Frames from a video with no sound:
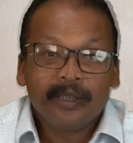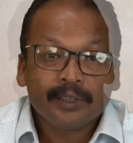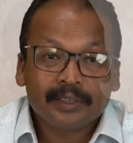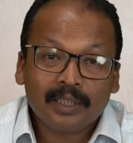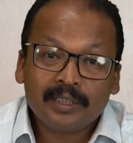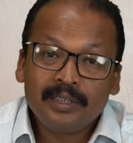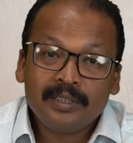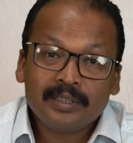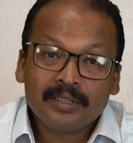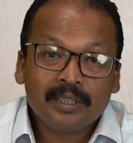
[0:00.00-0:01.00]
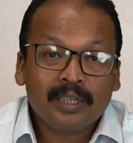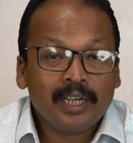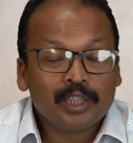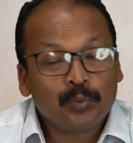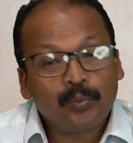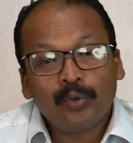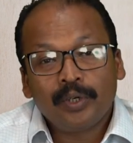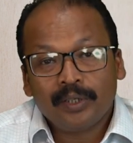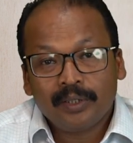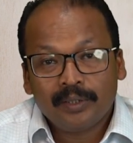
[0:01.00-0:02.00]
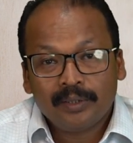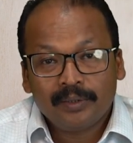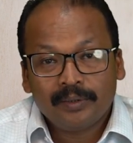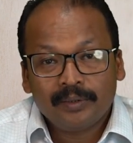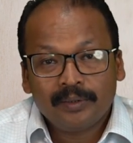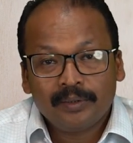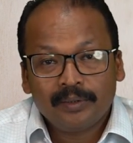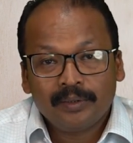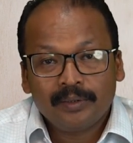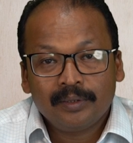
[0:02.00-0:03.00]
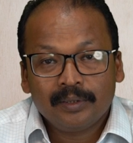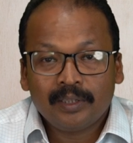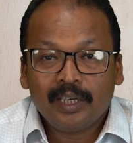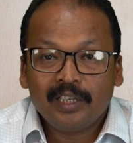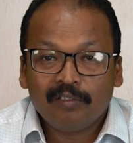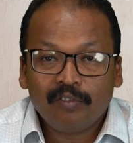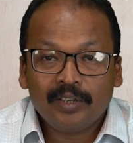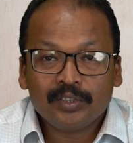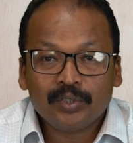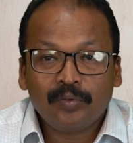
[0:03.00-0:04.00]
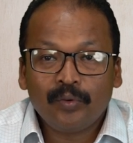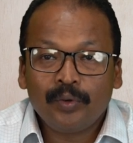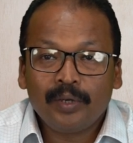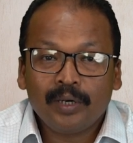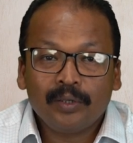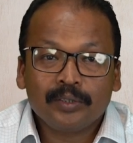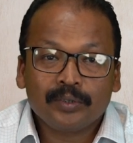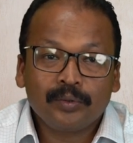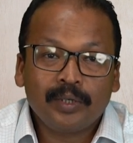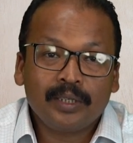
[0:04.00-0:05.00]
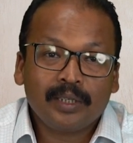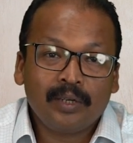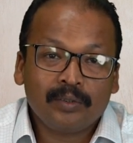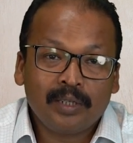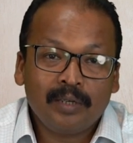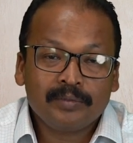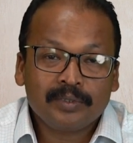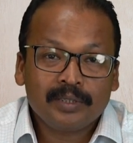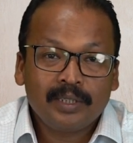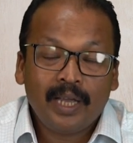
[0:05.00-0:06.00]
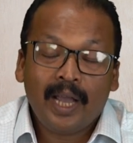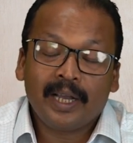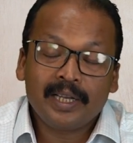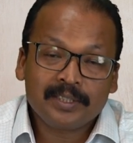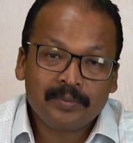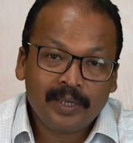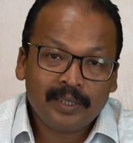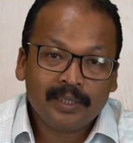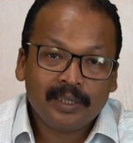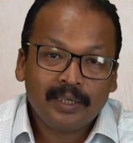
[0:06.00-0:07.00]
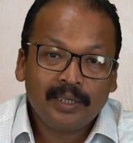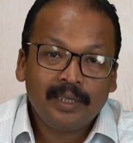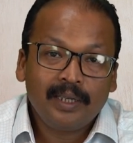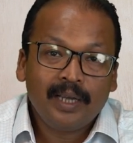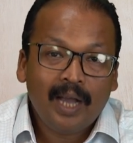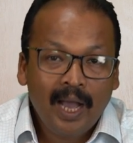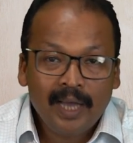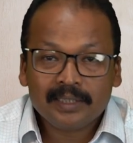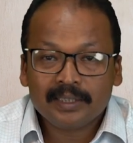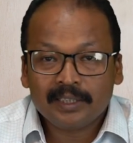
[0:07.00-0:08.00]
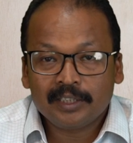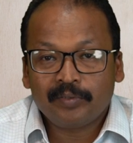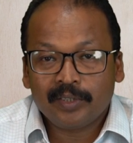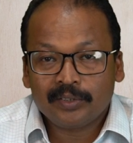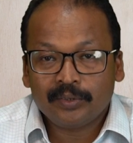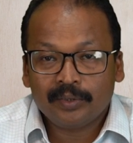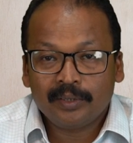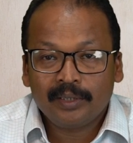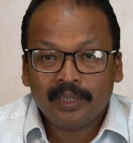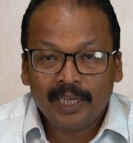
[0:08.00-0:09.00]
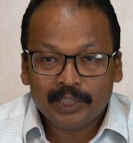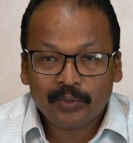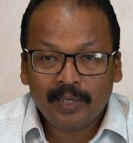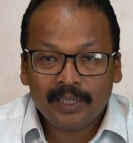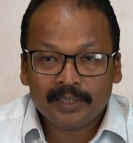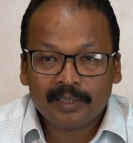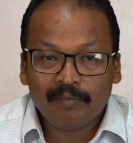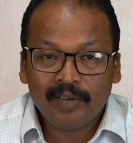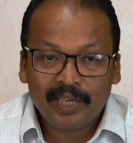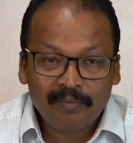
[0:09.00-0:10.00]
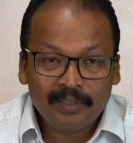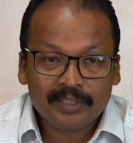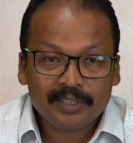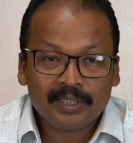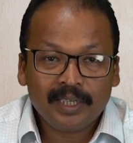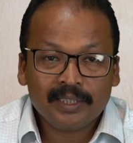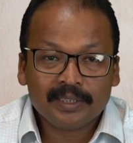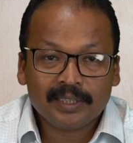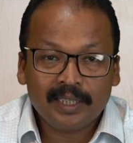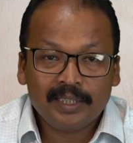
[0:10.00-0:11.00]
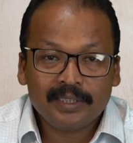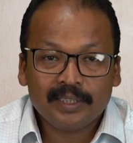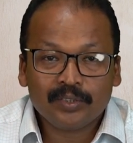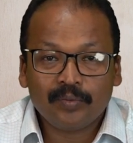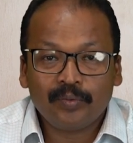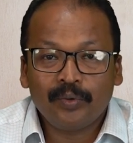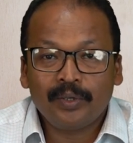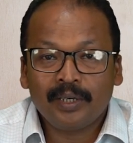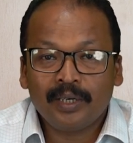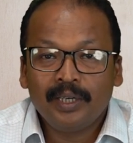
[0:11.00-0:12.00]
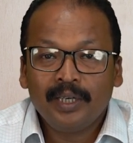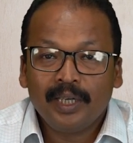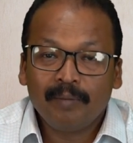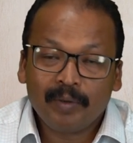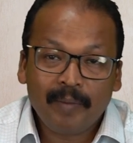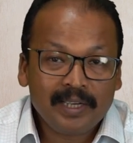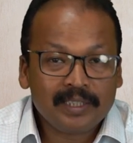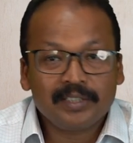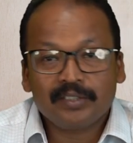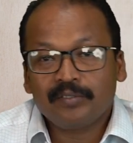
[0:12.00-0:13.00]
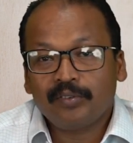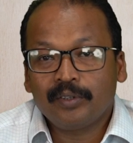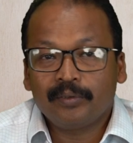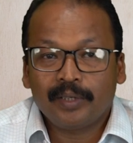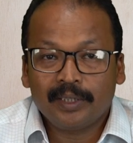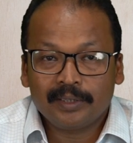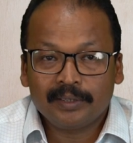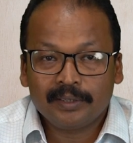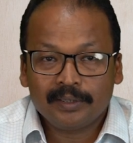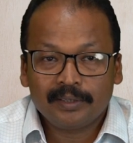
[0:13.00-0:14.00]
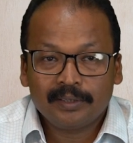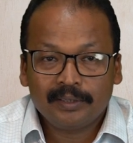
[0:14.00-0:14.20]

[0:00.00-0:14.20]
Studies are exploring the influence of OER on student outcomes, engagement, and satisfaction, as well as the benefits and challenges of OER implementation for educators.